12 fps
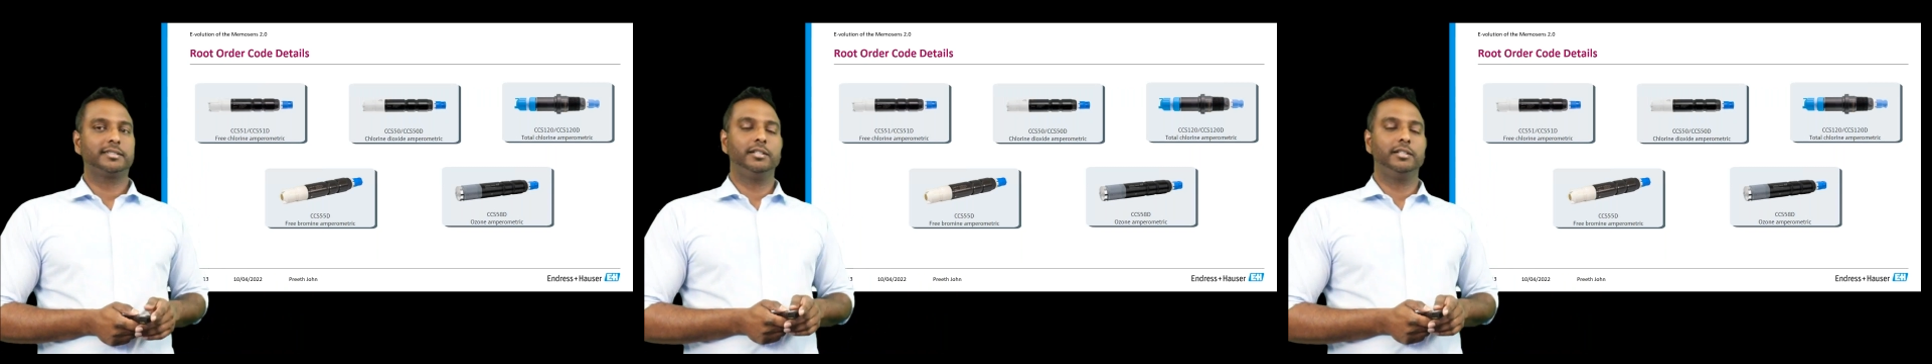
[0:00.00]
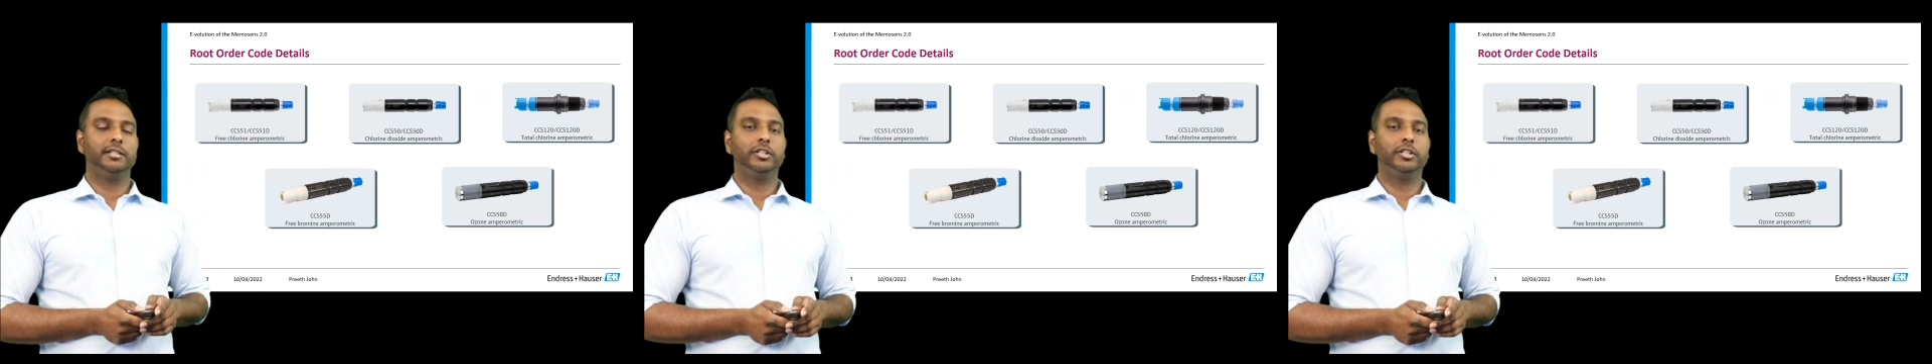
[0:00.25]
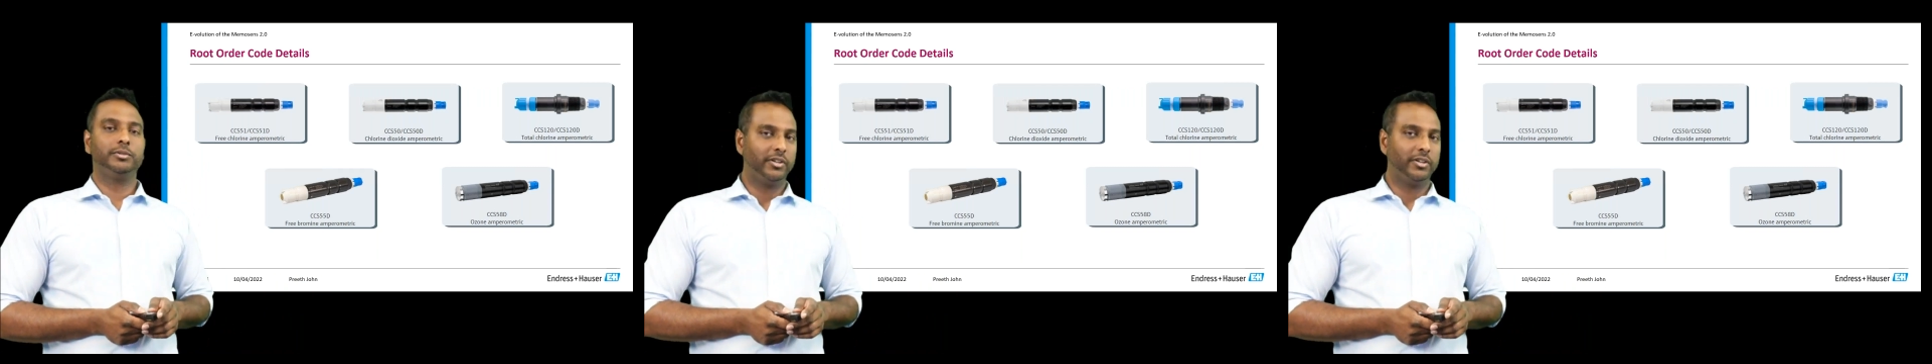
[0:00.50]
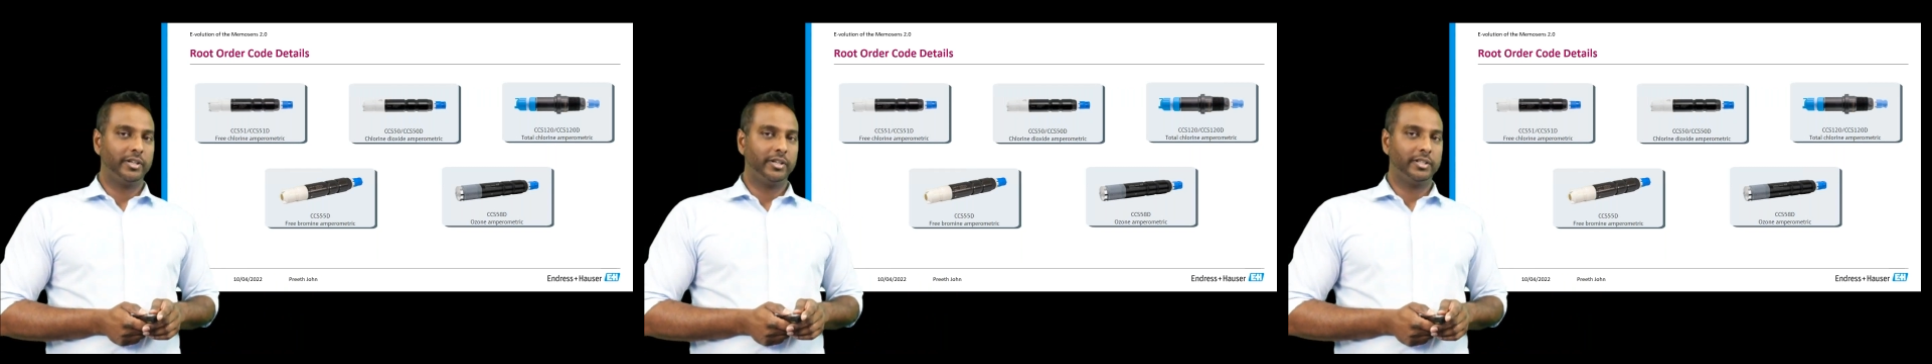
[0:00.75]
word to
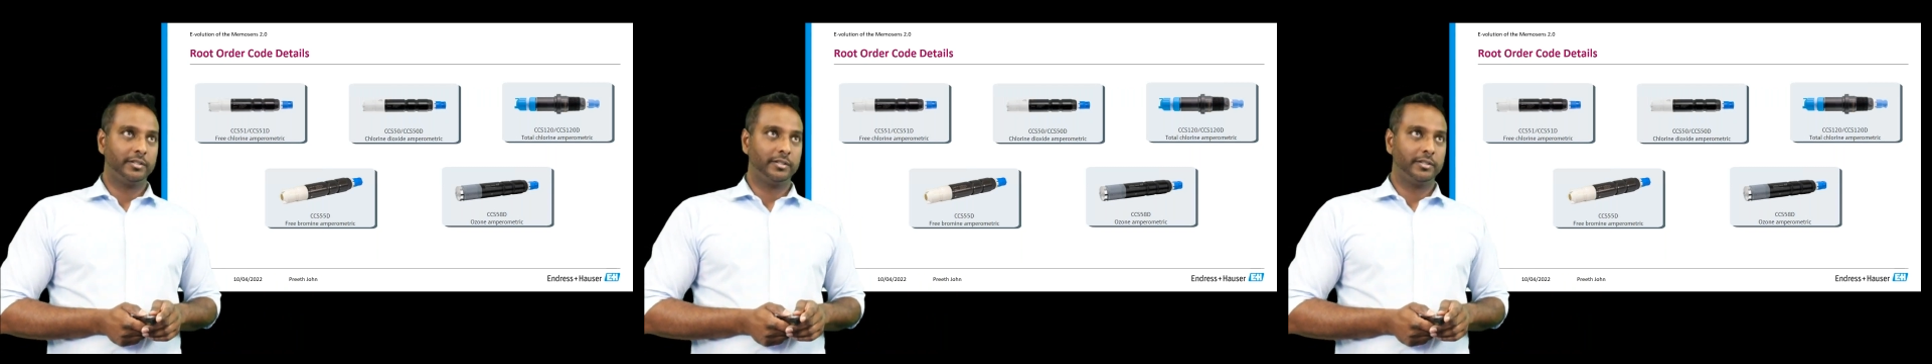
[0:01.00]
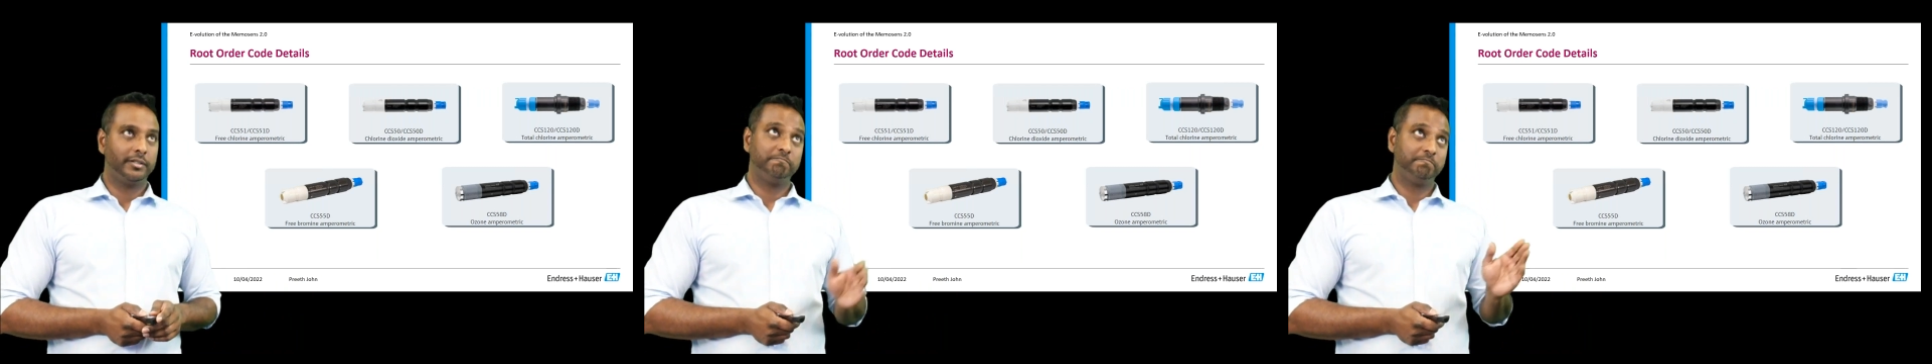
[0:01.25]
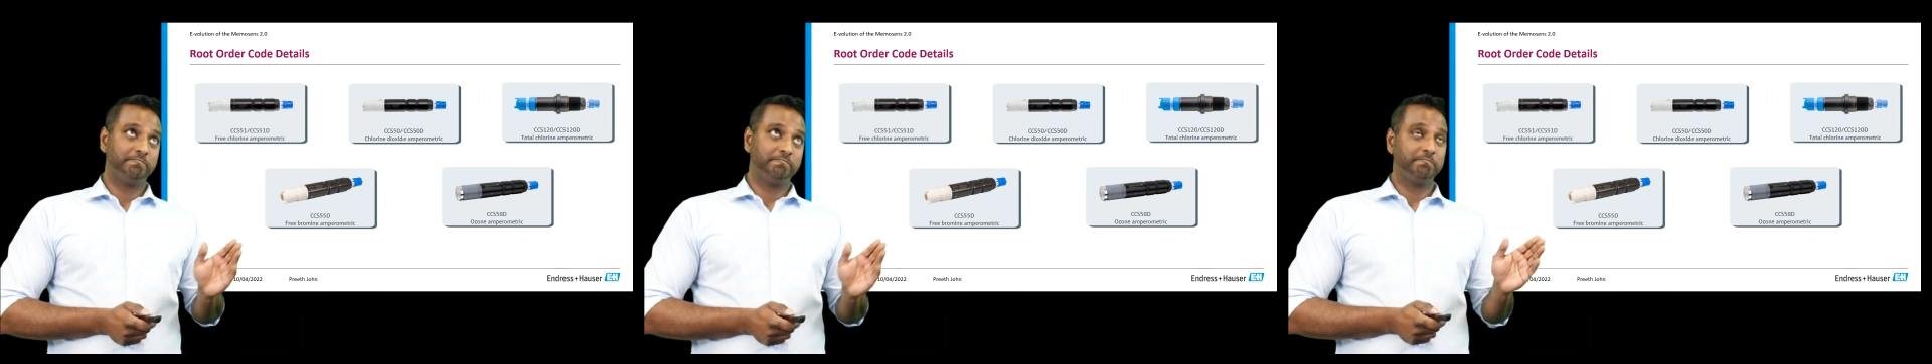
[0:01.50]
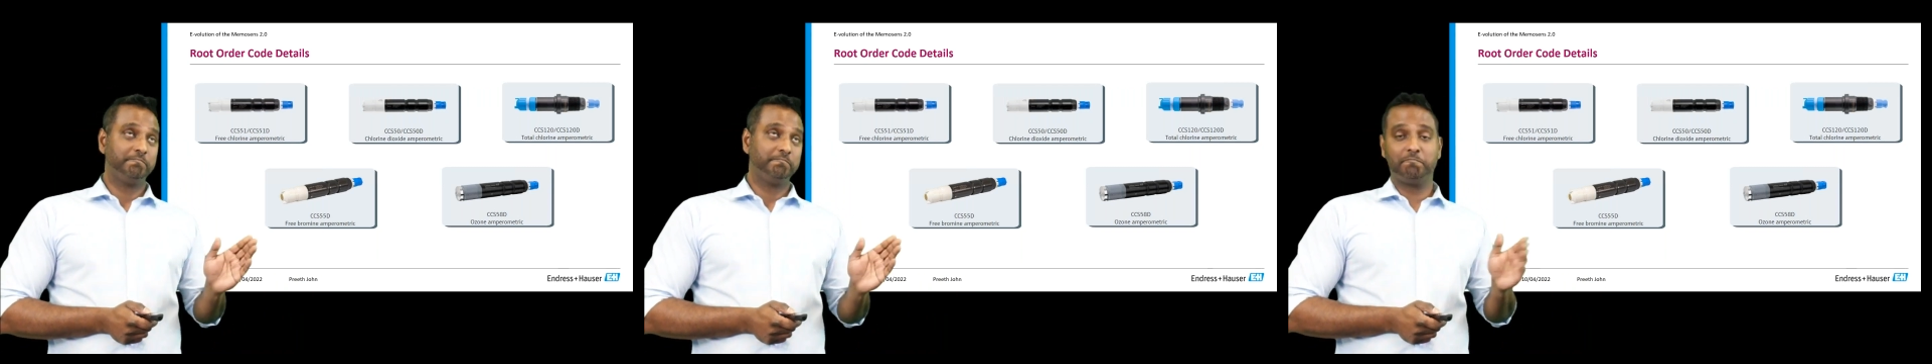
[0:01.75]
advise though,
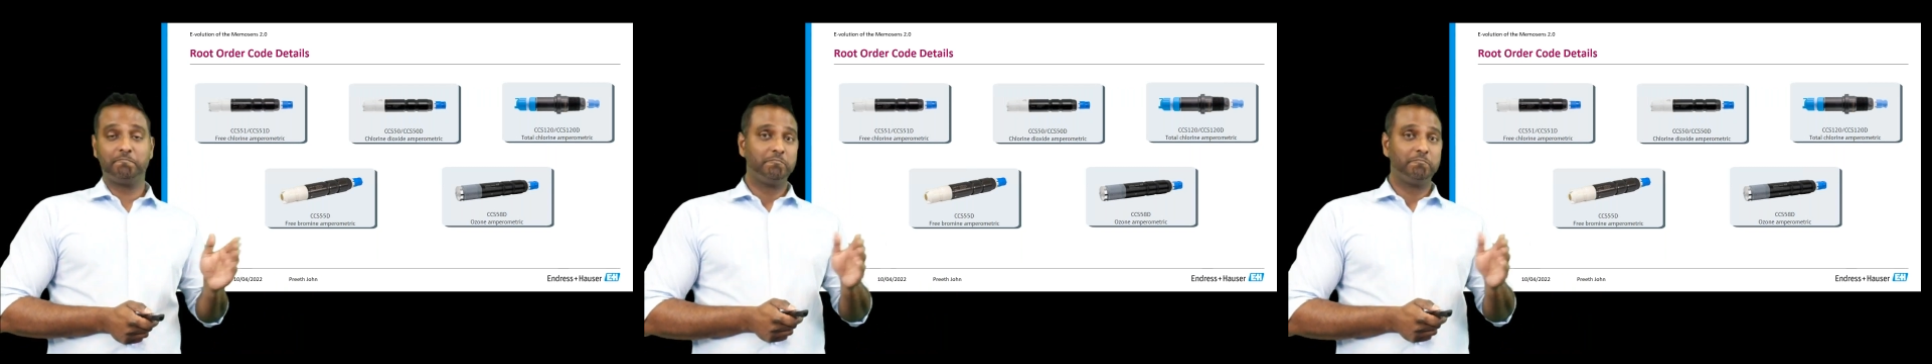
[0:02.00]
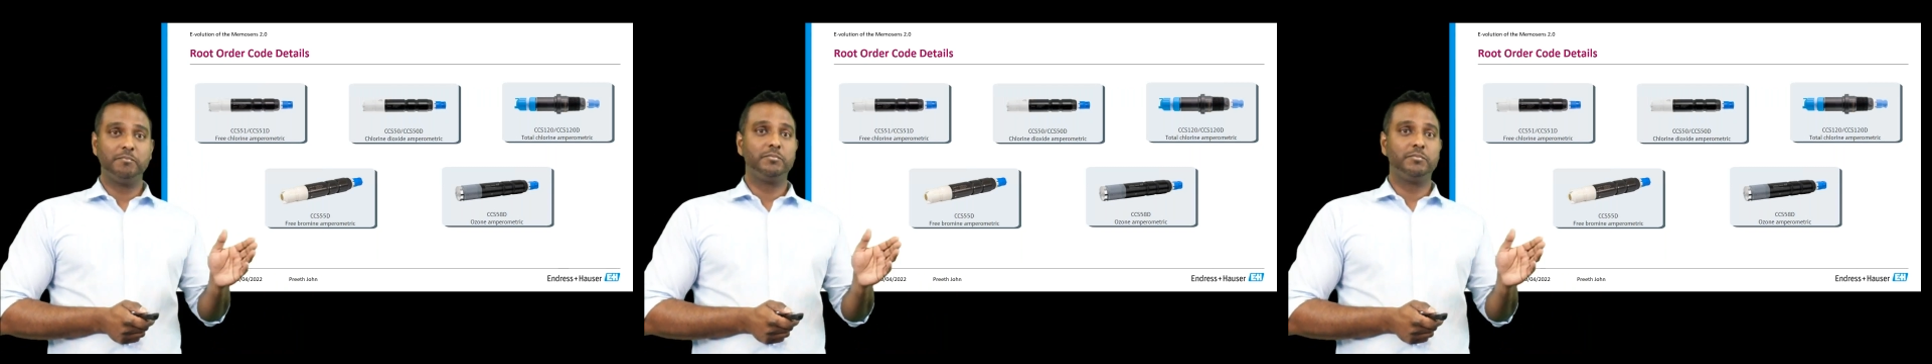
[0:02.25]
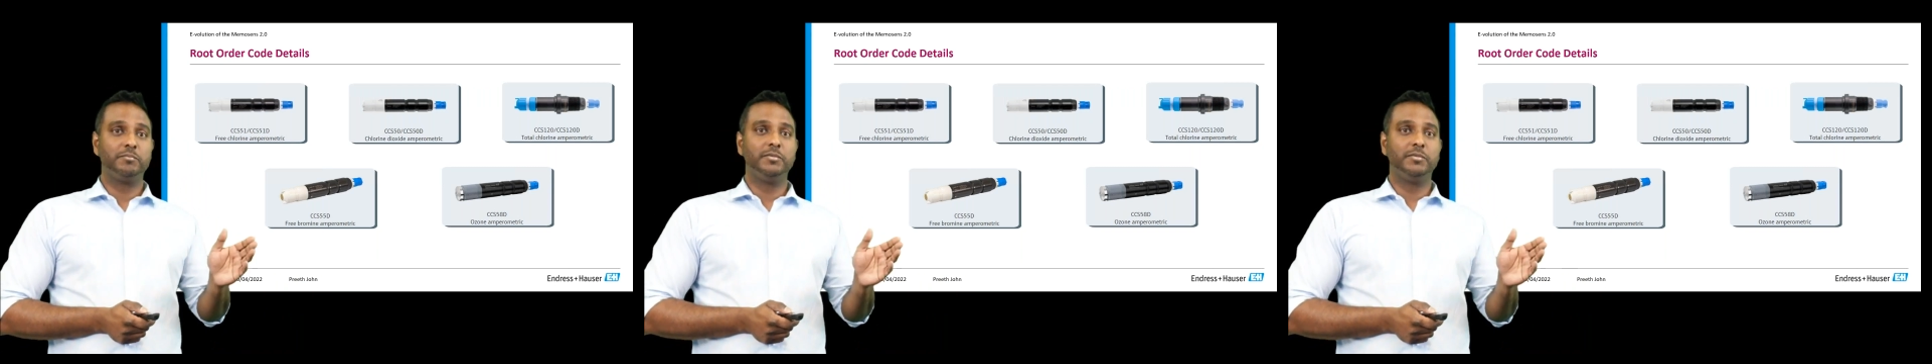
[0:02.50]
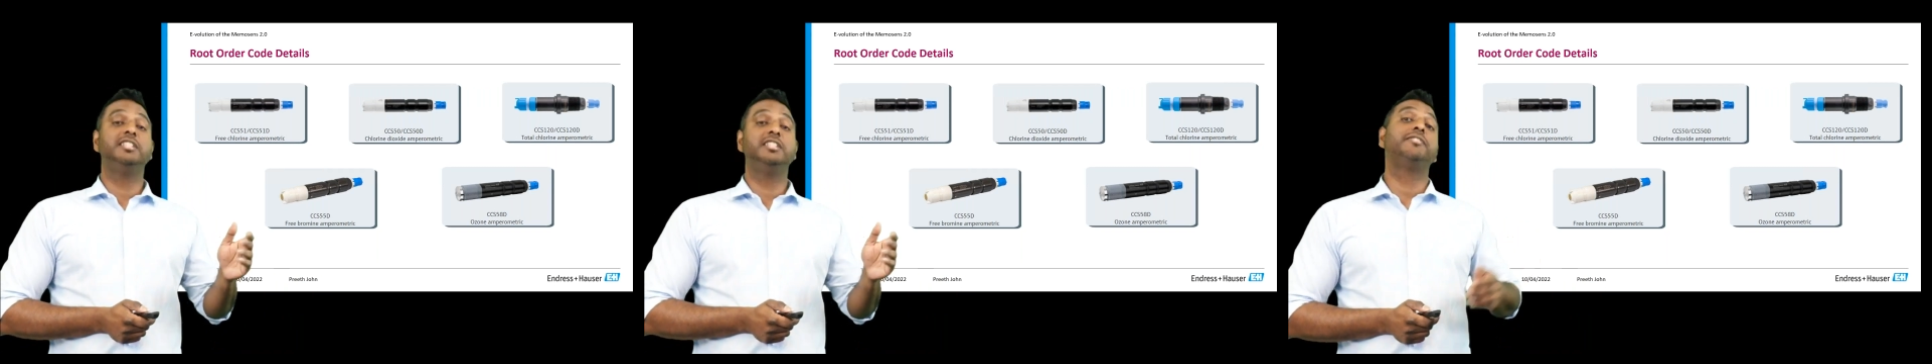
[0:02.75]
the
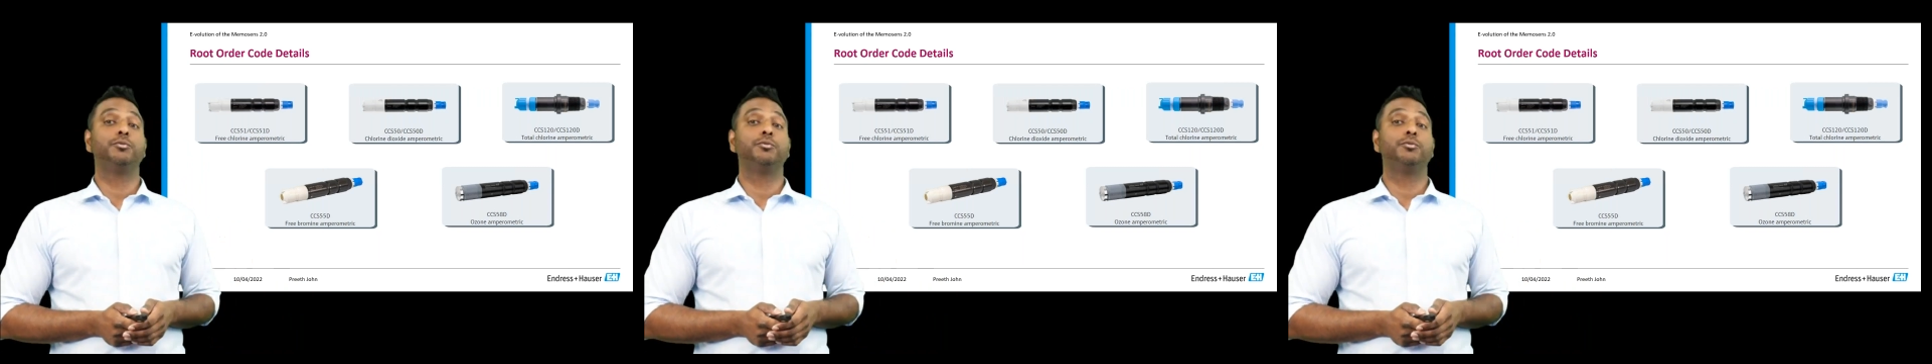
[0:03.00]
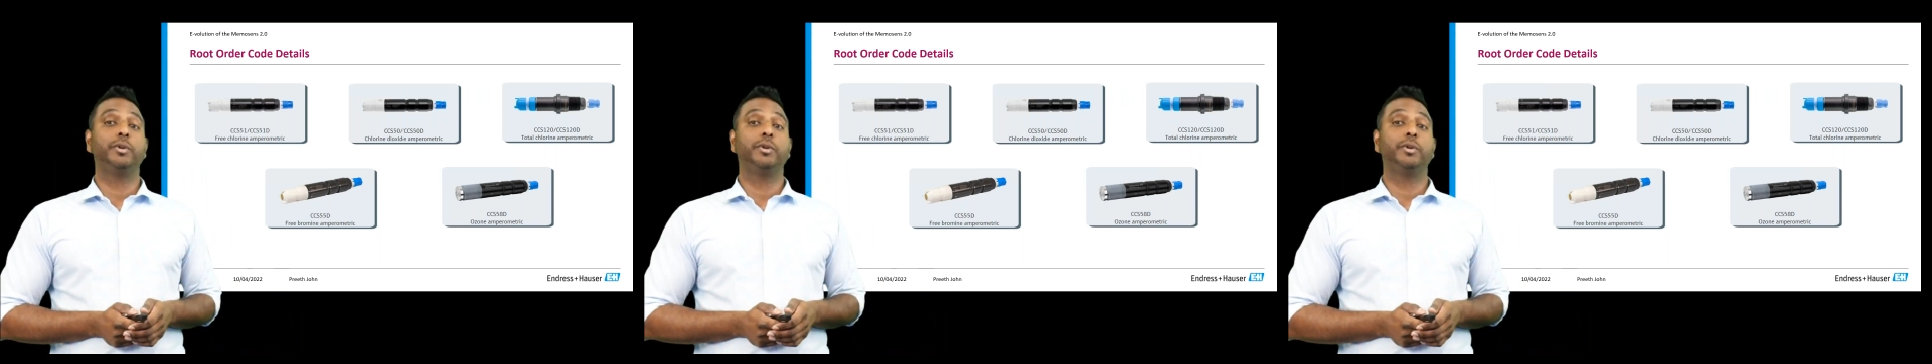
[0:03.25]
disinfection range